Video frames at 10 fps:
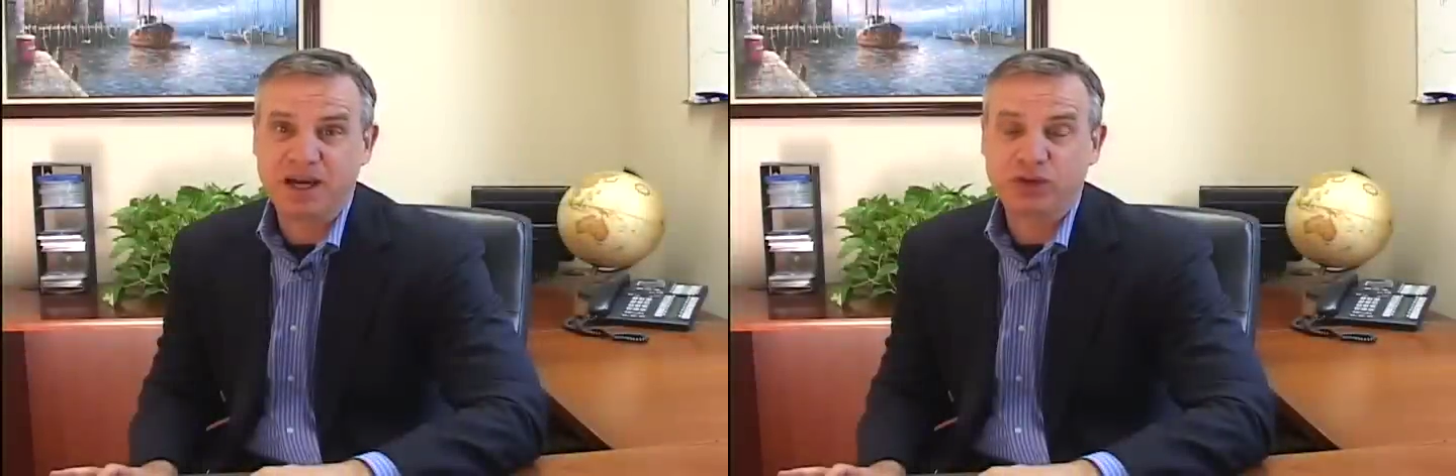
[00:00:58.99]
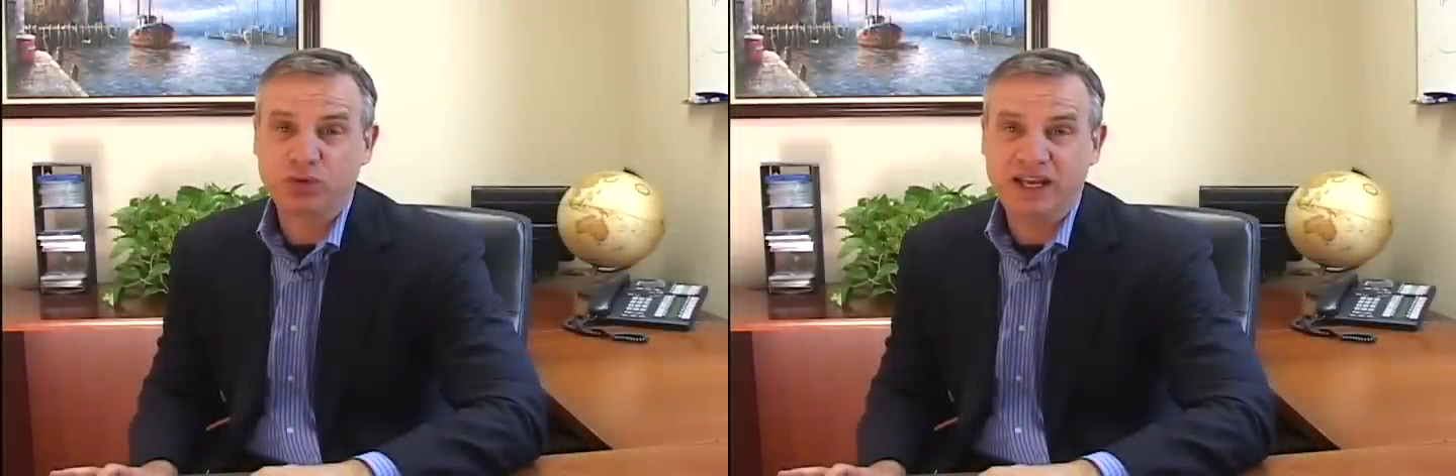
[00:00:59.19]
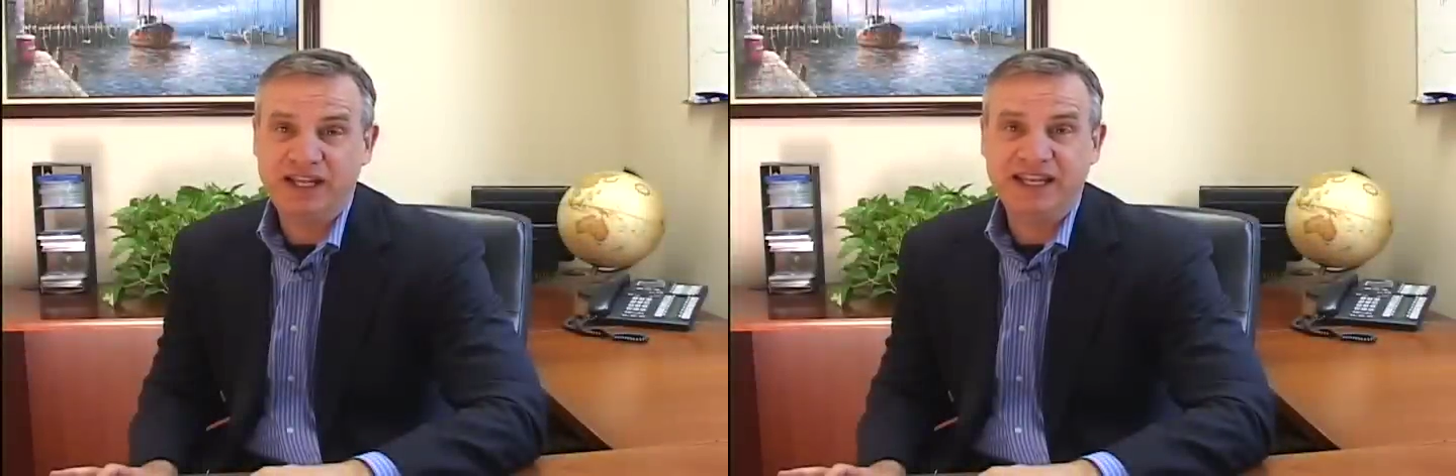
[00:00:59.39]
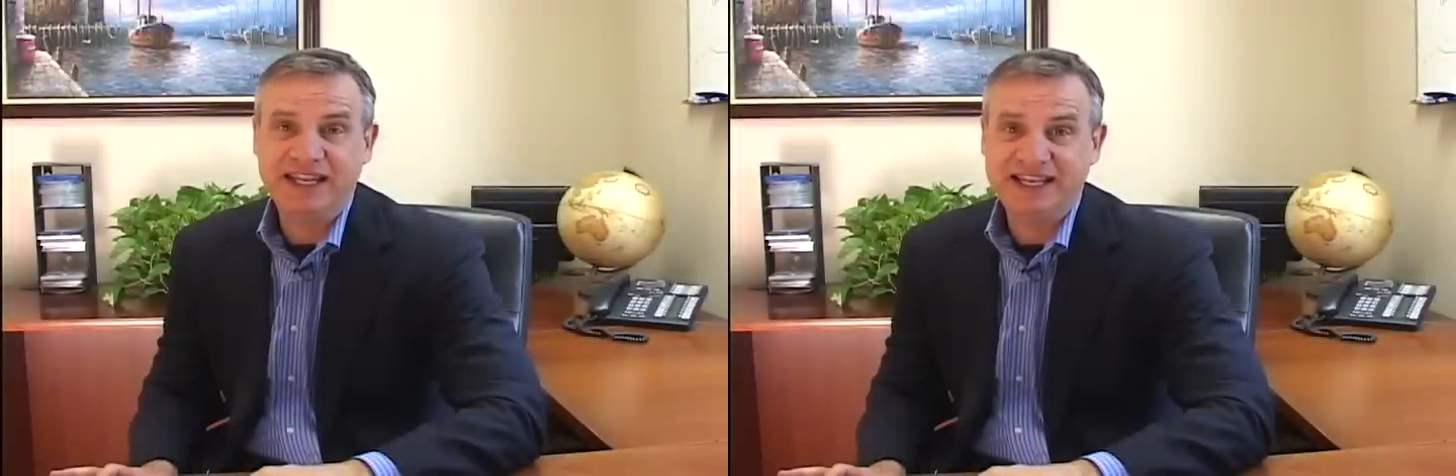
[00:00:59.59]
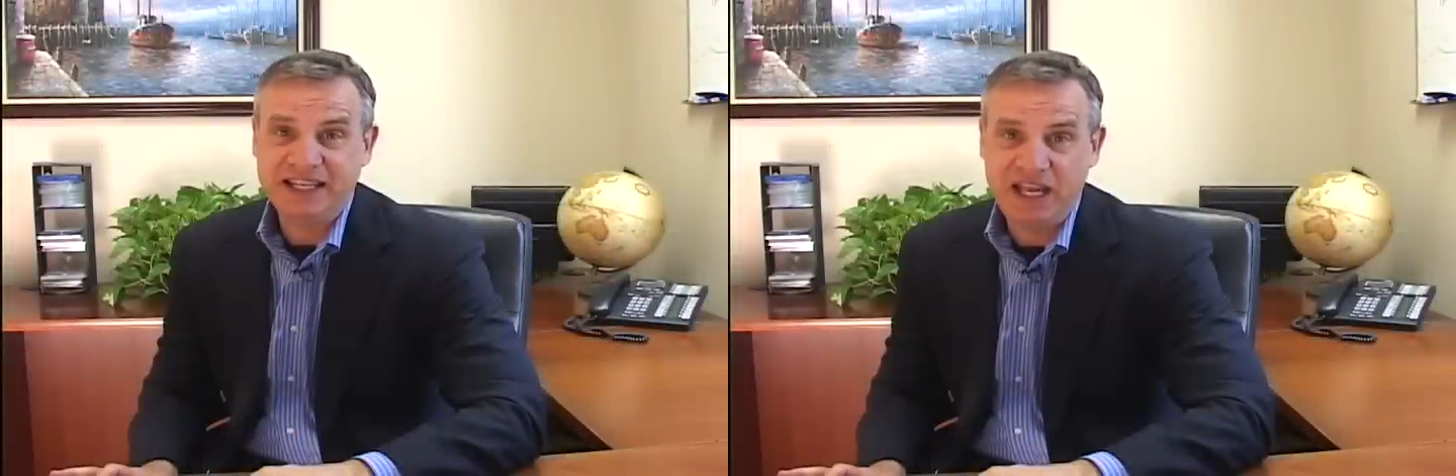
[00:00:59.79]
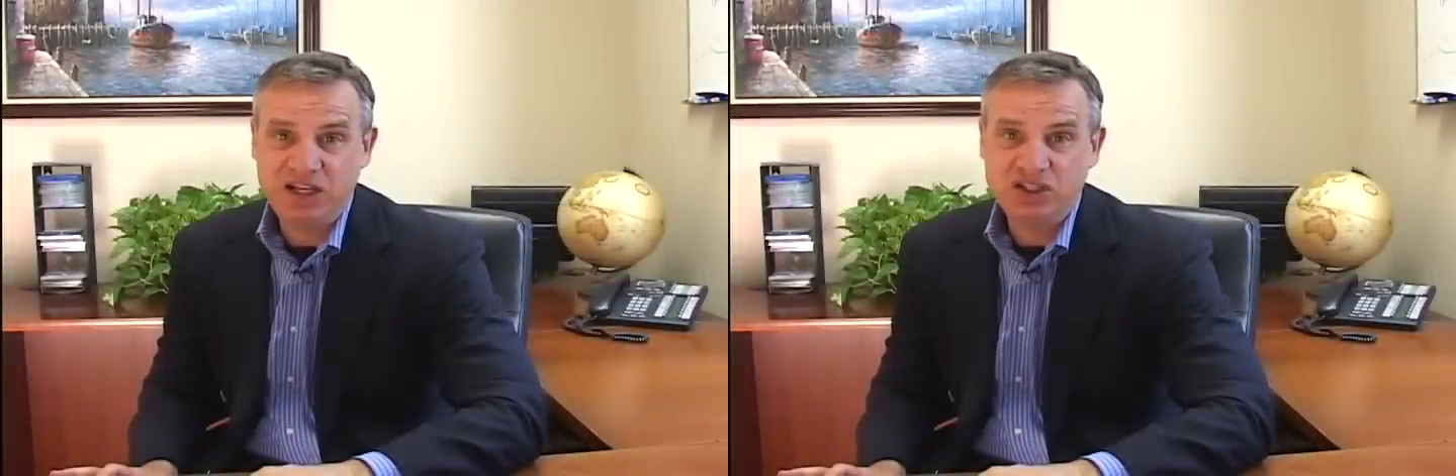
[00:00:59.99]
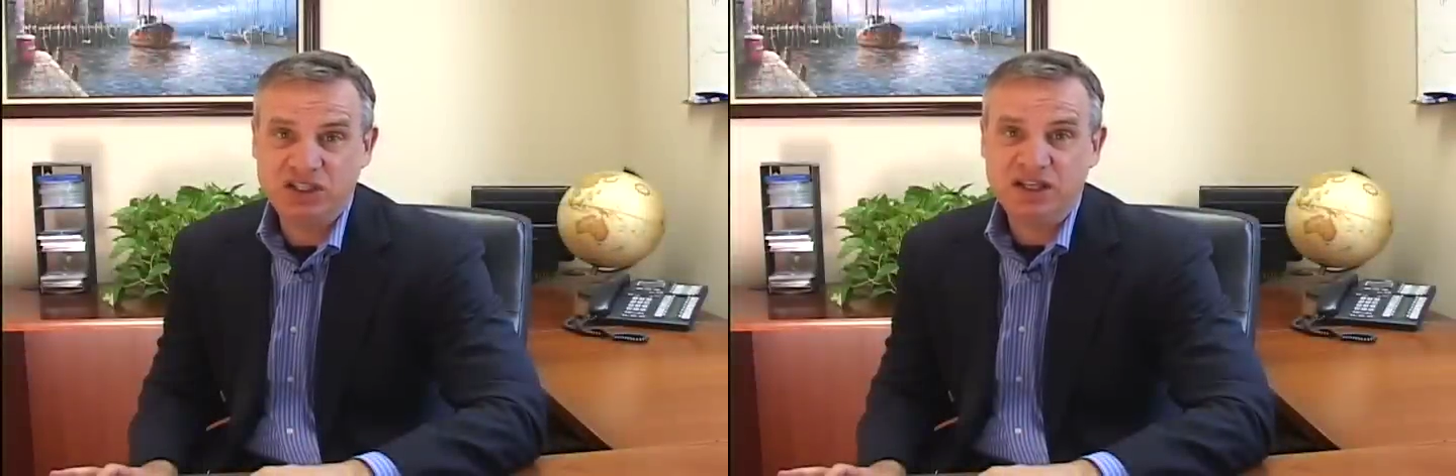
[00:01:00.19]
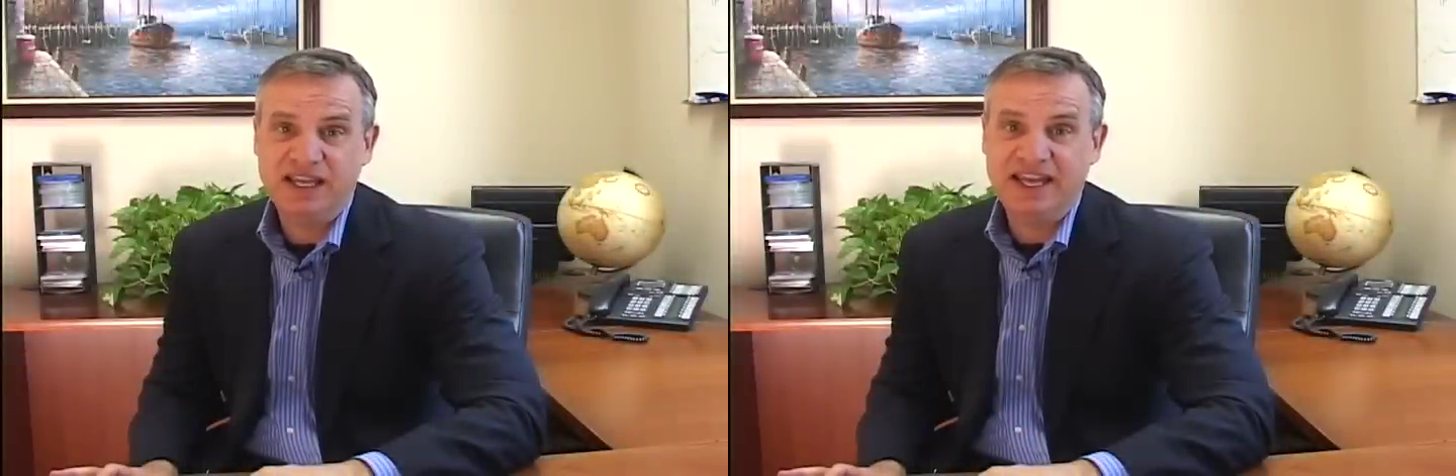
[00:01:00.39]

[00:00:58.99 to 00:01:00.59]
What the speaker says: by creating an engaging